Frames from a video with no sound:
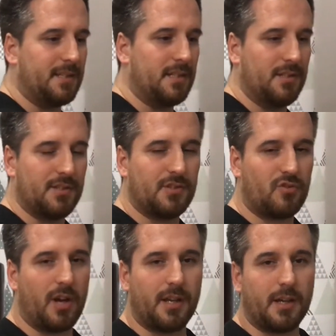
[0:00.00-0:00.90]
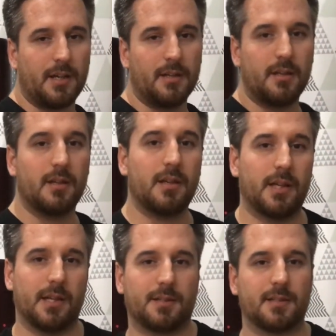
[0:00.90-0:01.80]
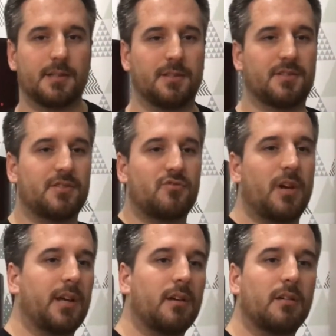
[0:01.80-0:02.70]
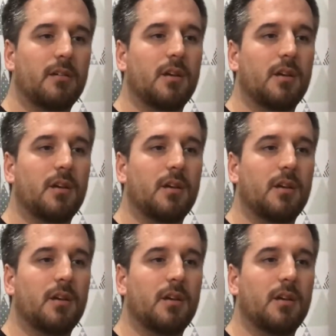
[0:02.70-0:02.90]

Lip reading: and strike. Hit and strike.